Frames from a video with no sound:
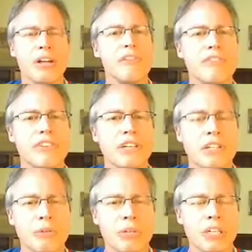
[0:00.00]

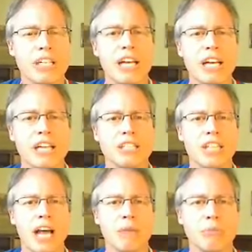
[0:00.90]
feeling really and
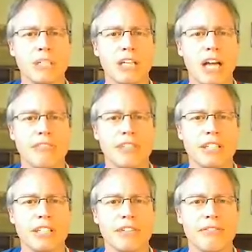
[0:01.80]
unstoppably
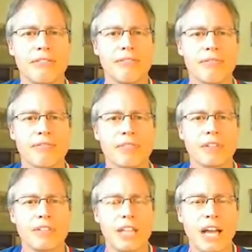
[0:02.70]
confident.
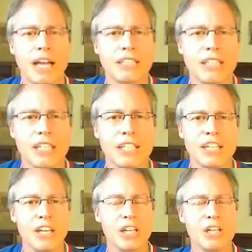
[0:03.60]
That's it.
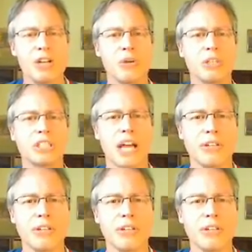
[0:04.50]
Notice how